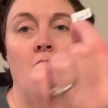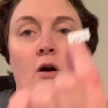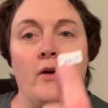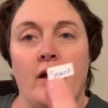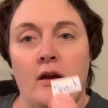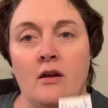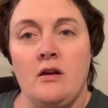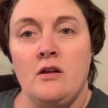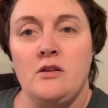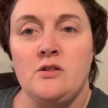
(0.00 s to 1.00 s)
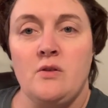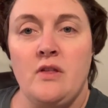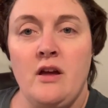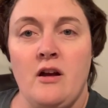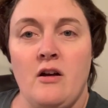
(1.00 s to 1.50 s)
Okay, so
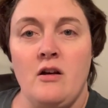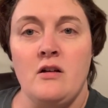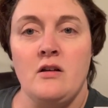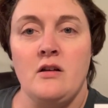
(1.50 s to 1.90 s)
there